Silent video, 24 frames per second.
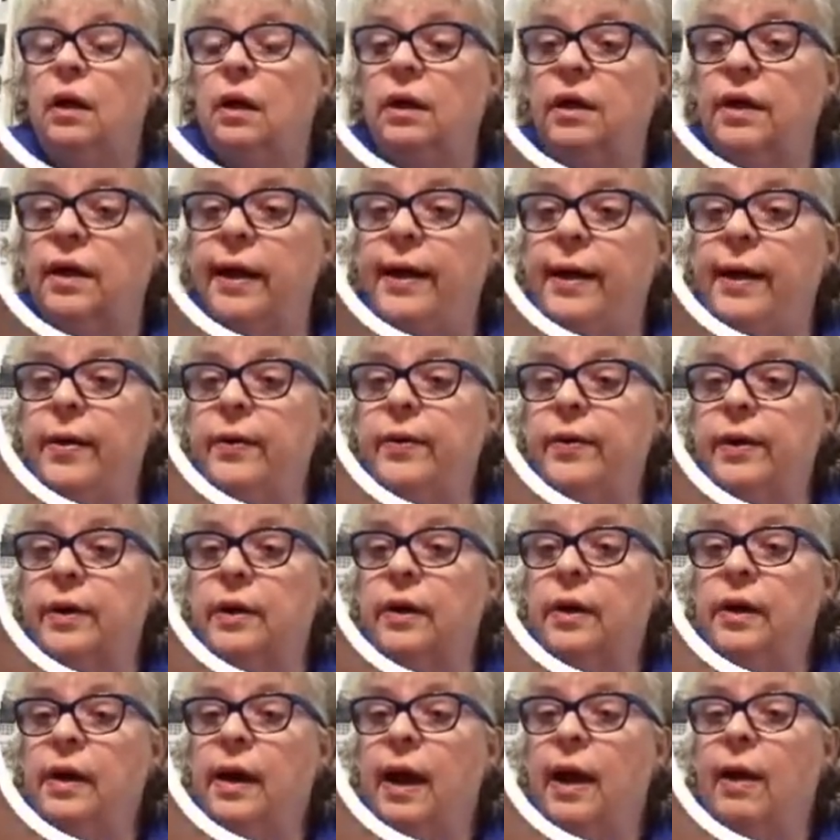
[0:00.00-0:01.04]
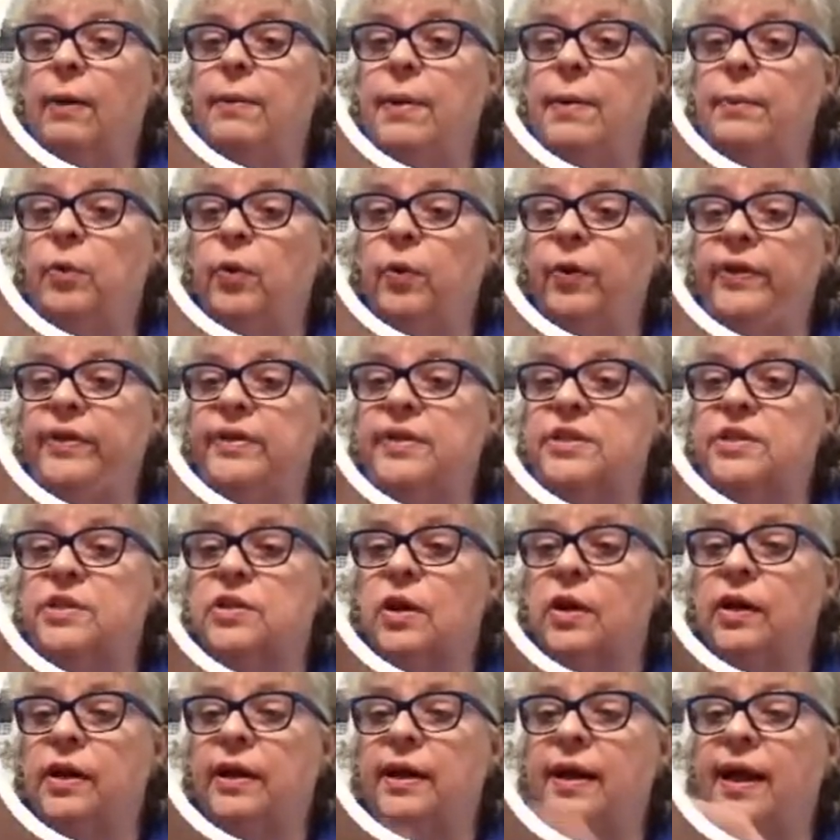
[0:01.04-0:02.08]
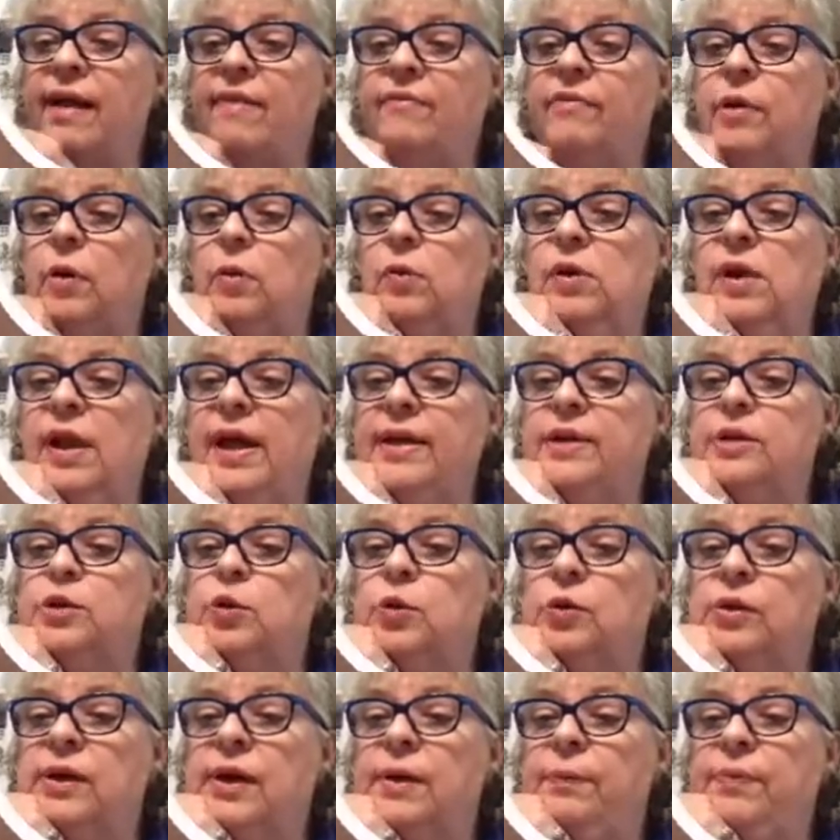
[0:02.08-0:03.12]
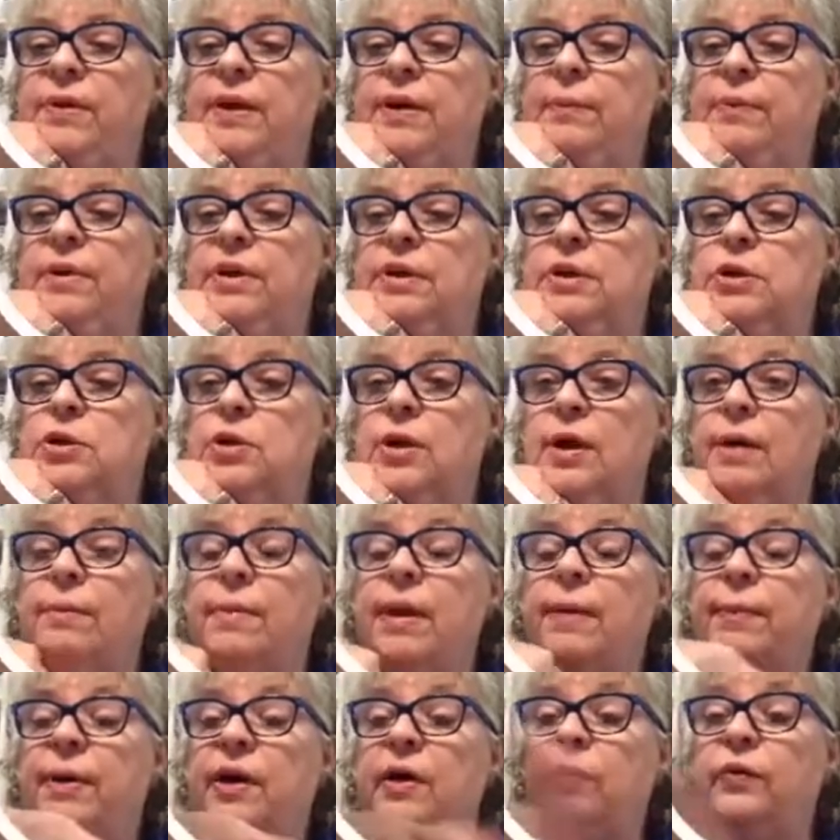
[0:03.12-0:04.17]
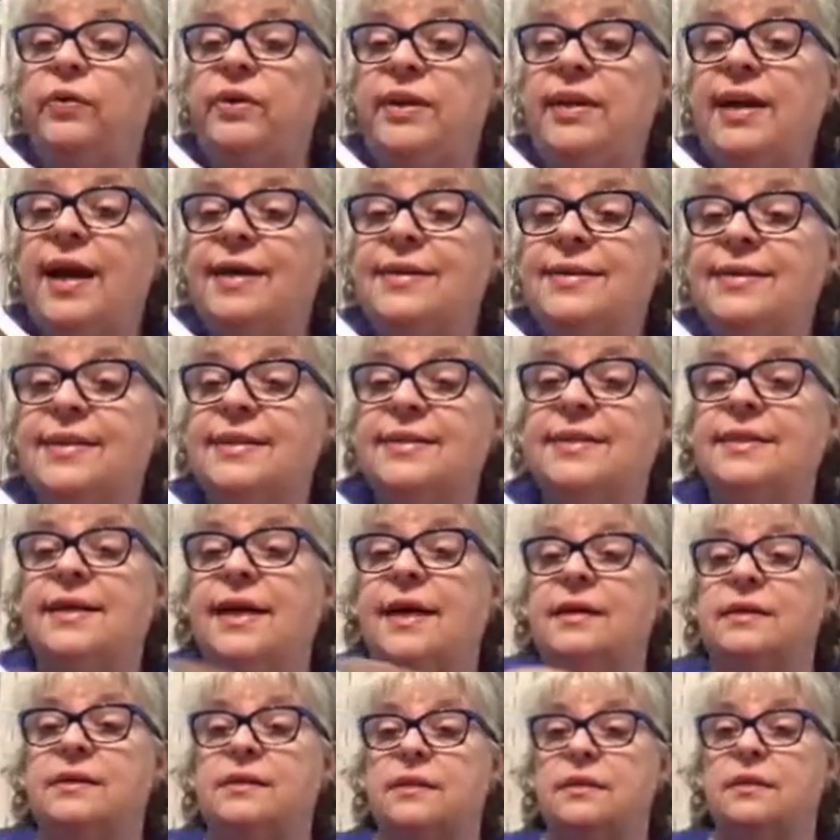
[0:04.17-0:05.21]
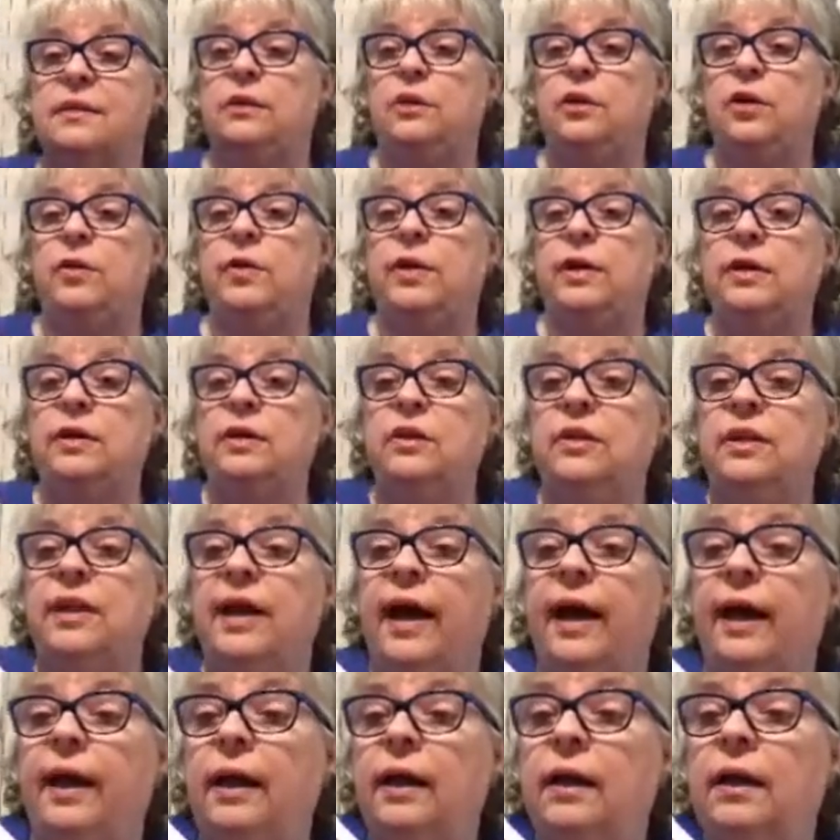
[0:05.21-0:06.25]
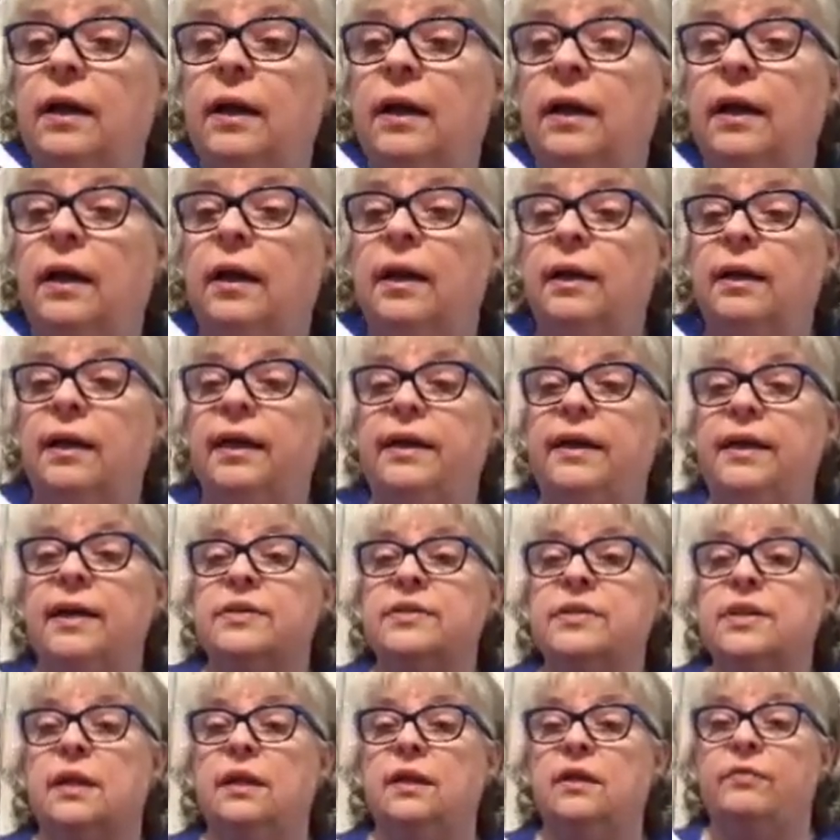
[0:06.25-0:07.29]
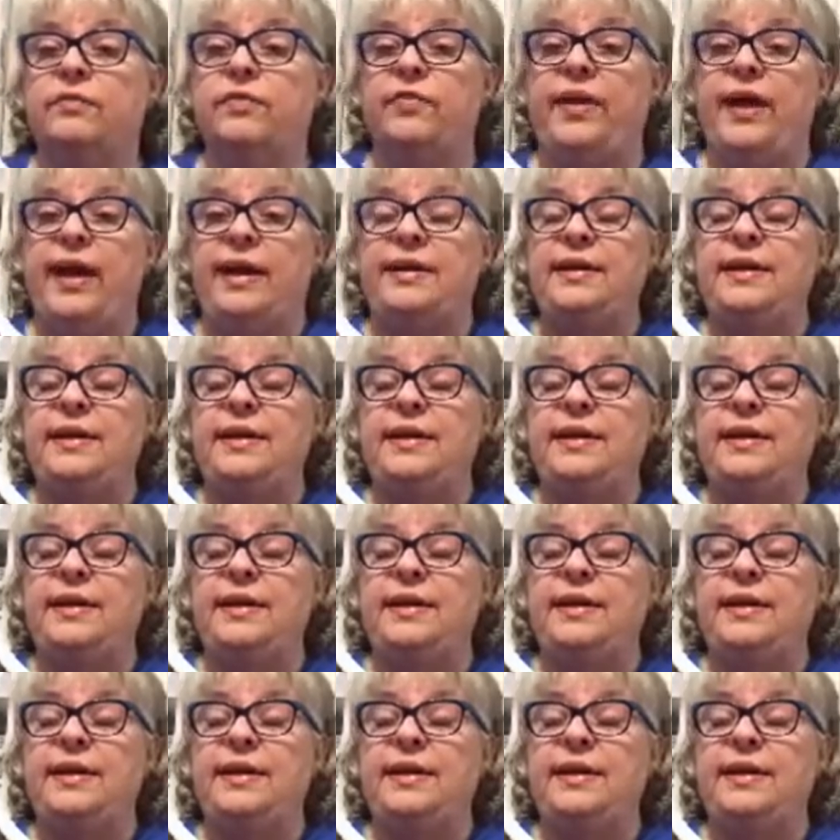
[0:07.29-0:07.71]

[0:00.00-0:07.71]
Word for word: Nyoka, I remember when this started, I have an old glass doorknob that I'm going to try and make my own. Yes, yes, yes, you can do that. Lindell's going to look for that.